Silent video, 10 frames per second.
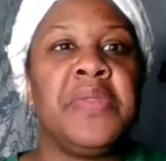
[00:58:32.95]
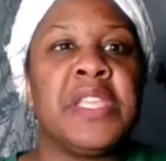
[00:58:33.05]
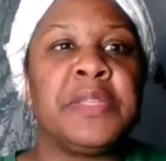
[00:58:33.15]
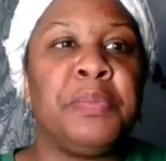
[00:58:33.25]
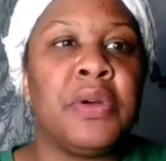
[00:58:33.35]

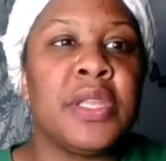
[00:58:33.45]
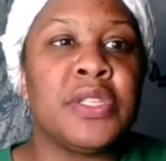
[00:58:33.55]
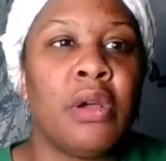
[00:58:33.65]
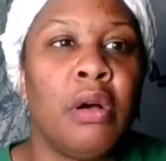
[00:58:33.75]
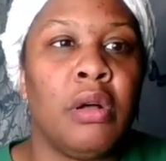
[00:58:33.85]
This book
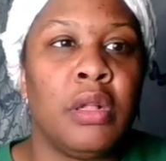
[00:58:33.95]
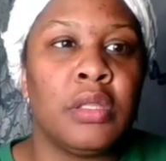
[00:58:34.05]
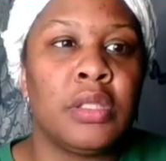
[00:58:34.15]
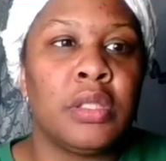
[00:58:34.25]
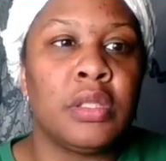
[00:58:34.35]
is
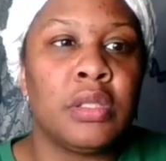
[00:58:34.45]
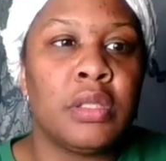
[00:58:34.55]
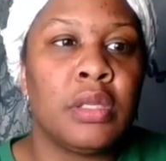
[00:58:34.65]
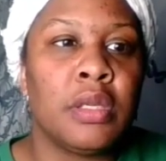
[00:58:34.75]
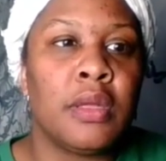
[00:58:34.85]
called
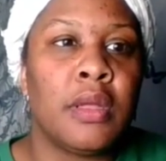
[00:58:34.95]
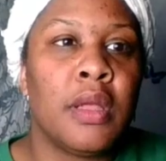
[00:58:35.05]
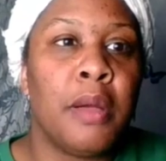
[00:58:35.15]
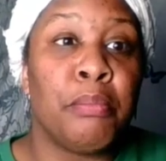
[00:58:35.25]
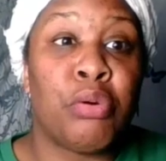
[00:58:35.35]

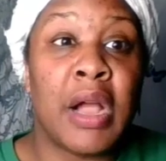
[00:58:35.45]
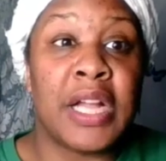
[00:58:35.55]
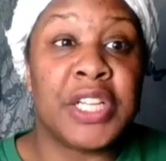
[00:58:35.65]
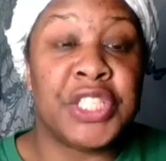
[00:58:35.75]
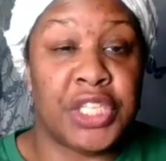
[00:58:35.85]

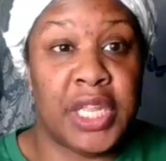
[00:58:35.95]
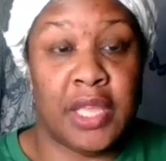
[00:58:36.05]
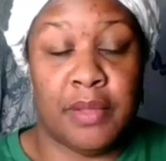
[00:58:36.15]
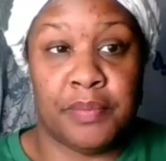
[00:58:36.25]
Progeny.